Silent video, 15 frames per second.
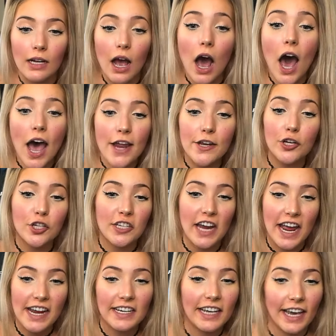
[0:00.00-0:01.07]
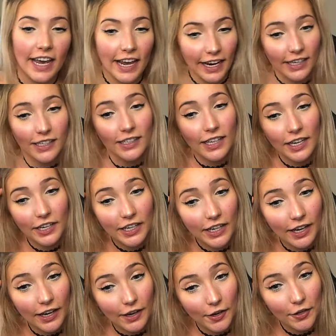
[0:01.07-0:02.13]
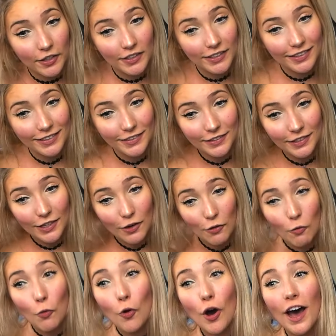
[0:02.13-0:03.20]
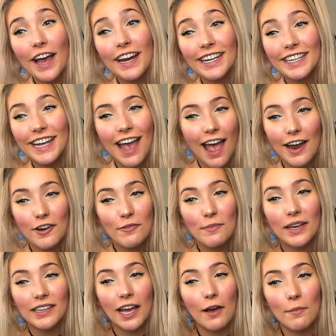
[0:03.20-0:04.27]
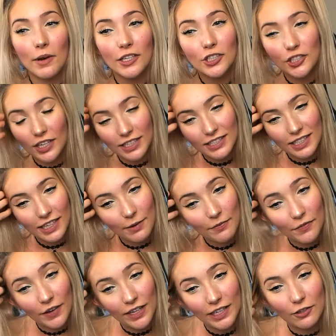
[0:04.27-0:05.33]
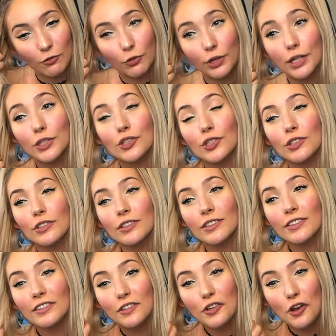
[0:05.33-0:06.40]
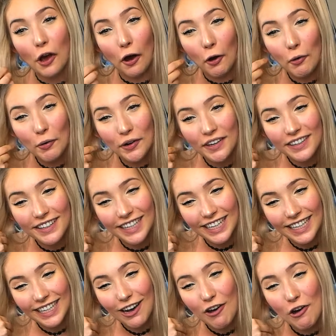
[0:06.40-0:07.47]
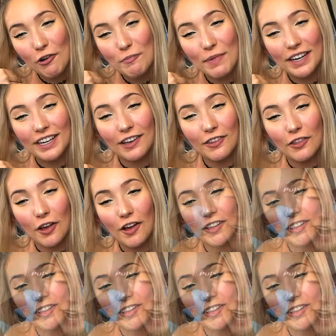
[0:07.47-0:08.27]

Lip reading: Under 10k. There you go. What? Yeah, I don't make that much. You guys think I'm fucking rich? No? I'll make a lol.